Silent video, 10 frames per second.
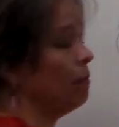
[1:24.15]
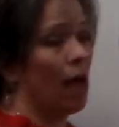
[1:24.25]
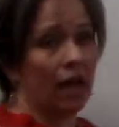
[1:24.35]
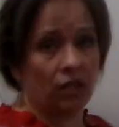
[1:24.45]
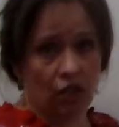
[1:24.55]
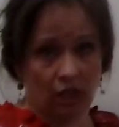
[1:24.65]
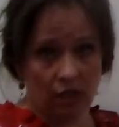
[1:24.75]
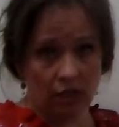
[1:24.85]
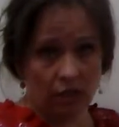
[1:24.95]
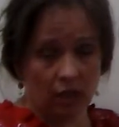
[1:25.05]

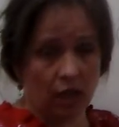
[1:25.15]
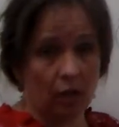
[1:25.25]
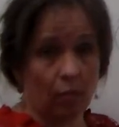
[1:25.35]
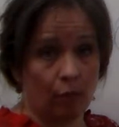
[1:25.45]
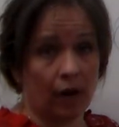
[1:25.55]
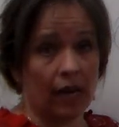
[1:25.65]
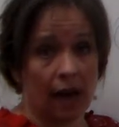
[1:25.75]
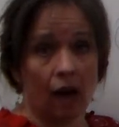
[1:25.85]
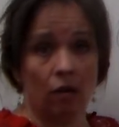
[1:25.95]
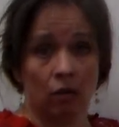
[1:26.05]
matches that can break
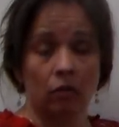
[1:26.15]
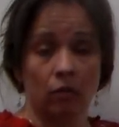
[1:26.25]
out,